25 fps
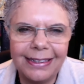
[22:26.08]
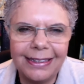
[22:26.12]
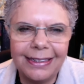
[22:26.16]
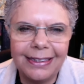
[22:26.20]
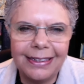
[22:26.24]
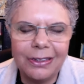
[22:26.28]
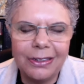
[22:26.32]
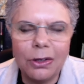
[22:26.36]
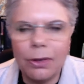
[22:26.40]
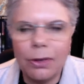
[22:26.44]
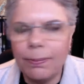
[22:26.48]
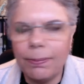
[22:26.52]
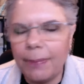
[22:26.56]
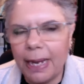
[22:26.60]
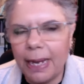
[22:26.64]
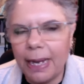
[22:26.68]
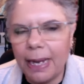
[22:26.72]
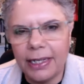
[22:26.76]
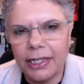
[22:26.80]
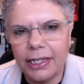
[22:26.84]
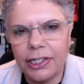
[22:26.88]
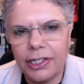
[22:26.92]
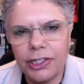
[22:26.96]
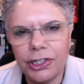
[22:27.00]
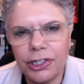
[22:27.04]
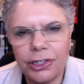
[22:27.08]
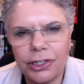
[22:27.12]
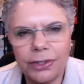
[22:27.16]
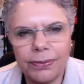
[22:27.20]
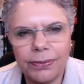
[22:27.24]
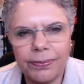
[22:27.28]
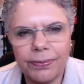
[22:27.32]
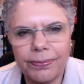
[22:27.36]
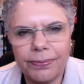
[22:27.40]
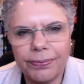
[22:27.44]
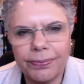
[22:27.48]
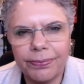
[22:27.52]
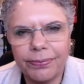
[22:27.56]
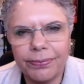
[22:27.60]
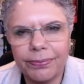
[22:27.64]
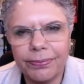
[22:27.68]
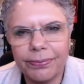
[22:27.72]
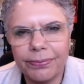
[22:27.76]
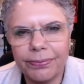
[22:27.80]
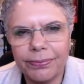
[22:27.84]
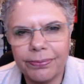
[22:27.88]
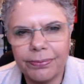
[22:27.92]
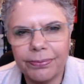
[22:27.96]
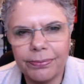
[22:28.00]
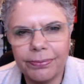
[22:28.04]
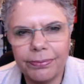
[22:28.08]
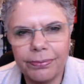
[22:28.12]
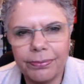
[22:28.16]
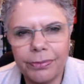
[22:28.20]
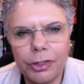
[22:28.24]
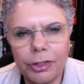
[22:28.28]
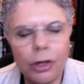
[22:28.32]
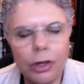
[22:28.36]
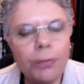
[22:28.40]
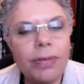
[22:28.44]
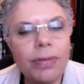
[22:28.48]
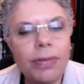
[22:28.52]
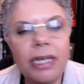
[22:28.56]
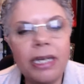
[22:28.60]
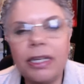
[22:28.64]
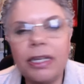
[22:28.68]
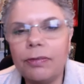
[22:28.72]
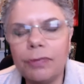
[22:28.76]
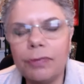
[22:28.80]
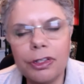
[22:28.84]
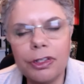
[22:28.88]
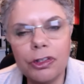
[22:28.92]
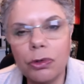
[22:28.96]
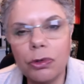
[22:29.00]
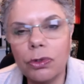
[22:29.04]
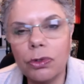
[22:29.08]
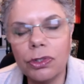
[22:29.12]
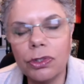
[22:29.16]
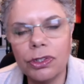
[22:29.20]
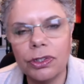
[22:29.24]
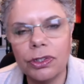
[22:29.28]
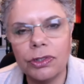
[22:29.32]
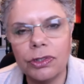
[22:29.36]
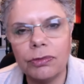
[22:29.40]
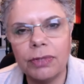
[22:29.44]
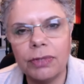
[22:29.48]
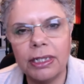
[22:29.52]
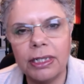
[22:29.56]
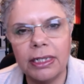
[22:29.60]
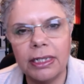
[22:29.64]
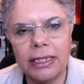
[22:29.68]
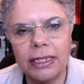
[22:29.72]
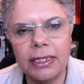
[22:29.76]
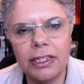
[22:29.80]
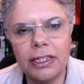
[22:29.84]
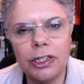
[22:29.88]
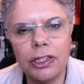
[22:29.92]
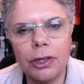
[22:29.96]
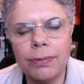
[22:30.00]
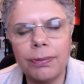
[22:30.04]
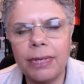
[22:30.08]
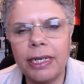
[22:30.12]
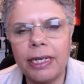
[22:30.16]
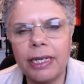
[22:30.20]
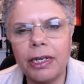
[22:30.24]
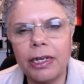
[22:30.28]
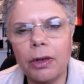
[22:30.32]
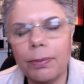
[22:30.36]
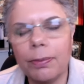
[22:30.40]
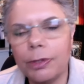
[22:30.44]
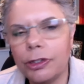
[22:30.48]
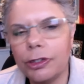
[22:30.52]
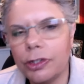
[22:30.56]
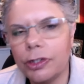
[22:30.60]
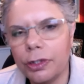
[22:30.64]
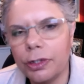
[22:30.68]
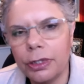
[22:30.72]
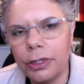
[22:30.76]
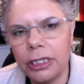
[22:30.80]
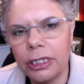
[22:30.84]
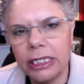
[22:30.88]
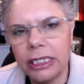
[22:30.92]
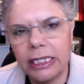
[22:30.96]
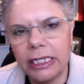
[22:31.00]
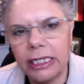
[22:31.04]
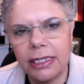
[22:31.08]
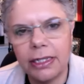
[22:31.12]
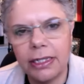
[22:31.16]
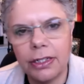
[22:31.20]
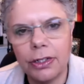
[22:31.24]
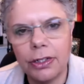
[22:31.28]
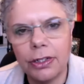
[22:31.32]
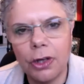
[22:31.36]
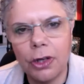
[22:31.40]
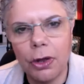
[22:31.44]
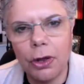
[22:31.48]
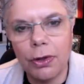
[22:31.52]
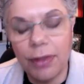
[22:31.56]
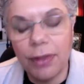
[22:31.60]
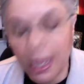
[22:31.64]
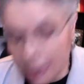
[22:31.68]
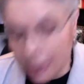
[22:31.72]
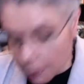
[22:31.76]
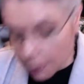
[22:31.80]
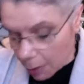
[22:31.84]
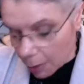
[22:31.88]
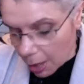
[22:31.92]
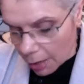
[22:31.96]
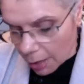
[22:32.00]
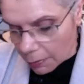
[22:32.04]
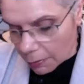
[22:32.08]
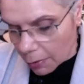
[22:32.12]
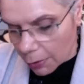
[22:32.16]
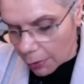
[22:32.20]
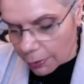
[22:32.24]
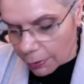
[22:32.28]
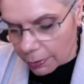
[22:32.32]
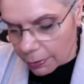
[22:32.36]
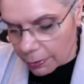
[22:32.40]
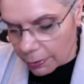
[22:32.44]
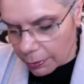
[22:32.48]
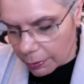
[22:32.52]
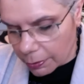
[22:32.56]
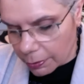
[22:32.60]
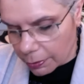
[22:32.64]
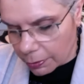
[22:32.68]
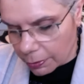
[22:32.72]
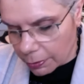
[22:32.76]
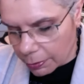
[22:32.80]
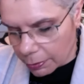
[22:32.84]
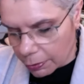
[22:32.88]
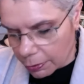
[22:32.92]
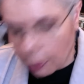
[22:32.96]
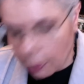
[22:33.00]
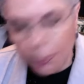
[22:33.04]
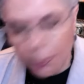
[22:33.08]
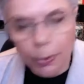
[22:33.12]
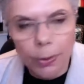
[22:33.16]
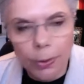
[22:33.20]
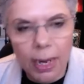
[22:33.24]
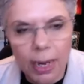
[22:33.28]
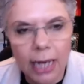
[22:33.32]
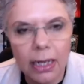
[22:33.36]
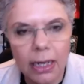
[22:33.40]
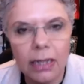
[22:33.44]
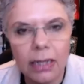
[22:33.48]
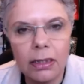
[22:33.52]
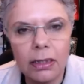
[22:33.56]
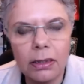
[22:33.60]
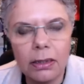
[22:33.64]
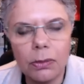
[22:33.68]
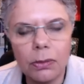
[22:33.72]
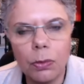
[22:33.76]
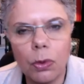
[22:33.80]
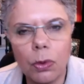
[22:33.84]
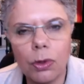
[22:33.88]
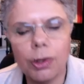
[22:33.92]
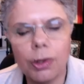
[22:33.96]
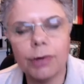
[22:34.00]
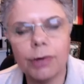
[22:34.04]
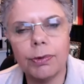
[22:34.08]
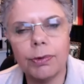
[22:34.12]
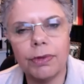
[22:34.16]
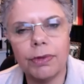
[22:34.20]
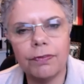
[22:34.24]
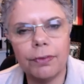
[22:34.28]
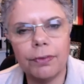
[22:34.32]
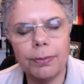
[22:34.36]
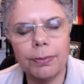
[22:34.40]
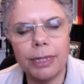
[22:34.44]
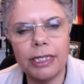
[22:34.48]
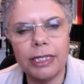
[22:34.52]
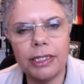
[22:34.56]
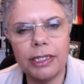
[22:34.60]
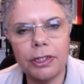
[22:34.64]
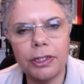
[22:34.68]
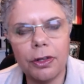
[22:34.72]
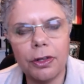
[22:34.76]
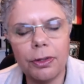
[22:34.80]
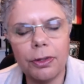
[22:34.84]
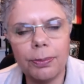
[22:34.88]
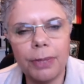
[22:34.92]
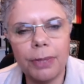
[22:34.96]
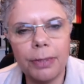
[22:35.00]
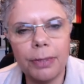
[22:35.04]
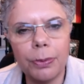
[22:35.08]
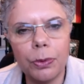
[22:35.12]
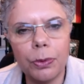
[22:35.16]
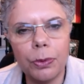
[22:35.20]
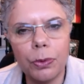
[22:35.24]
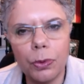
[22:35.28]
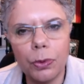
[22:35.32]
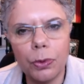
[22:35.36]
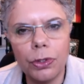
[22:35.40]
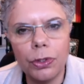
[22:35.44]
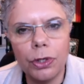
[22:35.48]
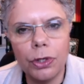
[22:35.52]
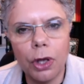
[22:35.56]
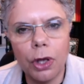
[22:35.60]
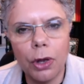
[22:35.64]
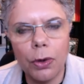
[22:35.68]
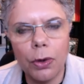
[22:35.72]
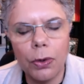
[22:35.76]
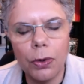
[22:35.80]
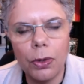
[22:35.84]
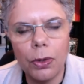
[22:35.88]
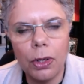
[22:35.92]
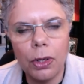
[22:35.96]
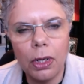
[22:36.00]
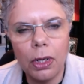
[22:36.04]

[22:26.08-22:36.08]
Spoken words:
not baggage? So many resources, really. So many opportunities to know. That's why I wrote Umarala, A War Requiem for Peace, so that people could know.